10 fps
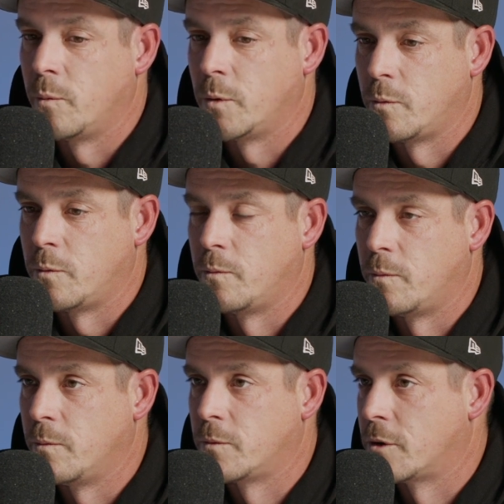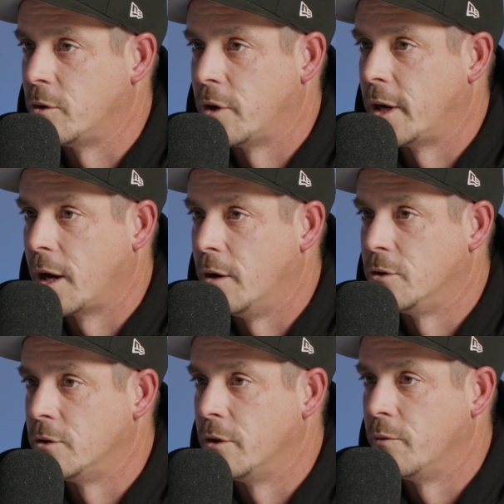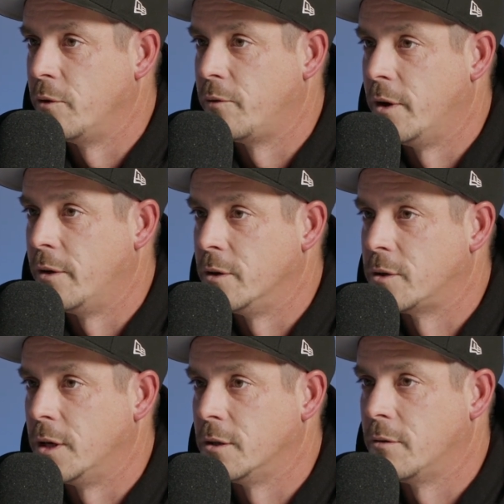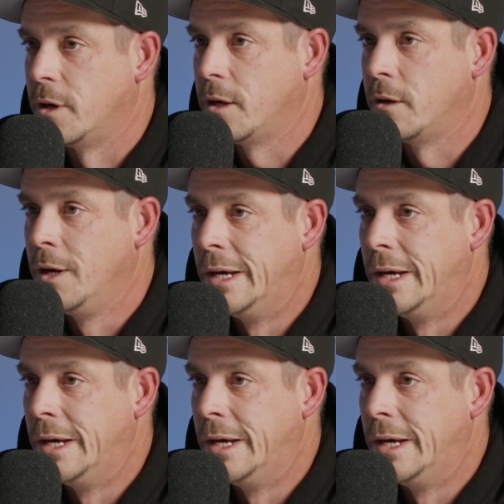it's, it's got train carriages on the roof. No one else does, right?